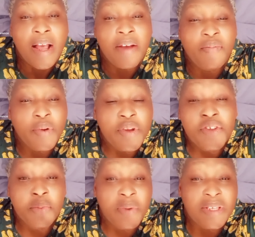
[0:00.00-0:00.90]
And for you
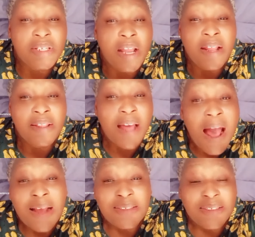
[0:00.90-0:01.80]
to be saying
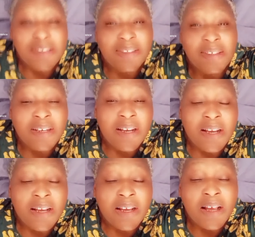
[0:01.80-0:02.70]
that,
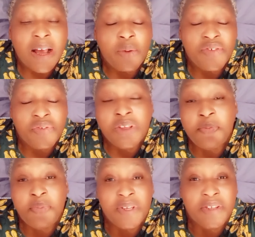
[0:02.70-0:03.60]
I was really
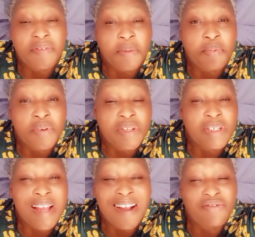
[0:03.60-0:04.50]
pissed off the
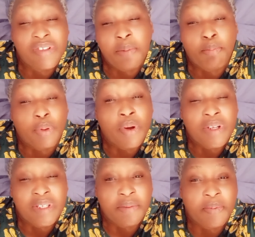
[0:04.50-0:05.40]
person. I actually
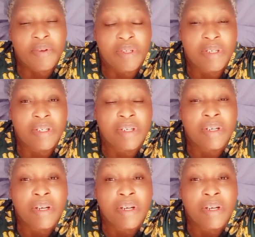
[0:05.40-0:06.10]
blocked the person.